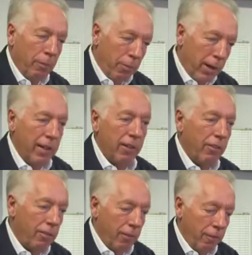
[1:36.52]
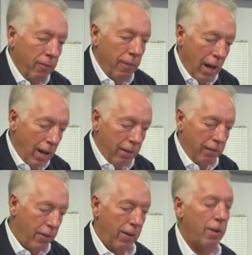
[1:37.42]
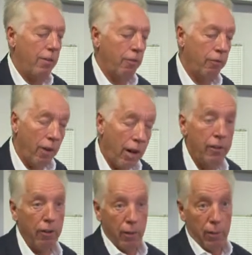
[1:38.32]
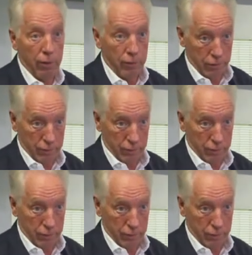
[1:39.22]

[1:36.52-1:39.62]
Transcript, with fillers: Brain is uh, very vulnerable